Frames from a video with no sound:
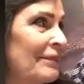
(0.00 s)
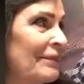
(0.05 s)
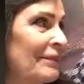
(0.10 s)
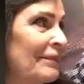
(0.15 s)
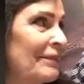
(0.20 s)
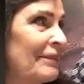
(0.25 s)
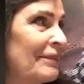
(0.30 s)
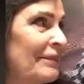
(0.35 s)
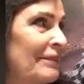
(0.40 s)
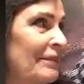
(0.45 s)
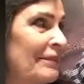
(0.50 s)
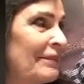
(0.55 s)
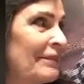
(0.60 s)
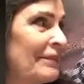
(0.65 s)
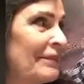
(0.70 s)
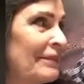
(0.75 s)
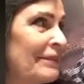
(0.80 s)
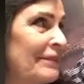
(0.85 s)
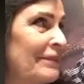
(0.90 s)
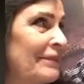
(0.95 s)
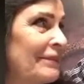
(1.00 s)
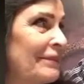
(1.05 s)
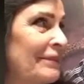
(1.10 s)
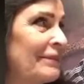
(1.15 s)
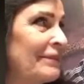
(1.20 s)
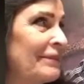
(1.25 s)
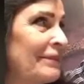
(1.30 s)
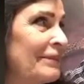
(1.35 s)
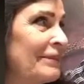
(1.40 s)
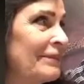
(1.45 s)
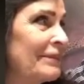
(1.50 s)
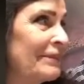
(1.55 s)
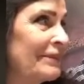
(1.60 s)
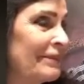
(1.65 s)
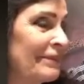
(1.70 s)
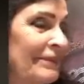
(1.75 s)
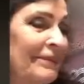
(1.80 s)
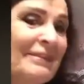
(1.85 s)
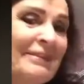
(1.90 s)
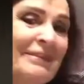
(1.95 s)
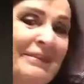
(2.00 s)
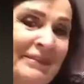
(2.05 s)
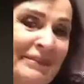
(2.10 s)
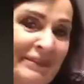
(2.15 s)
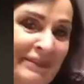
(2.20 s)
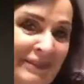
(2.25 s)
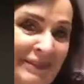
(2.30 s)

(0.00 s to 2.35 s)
[no speech]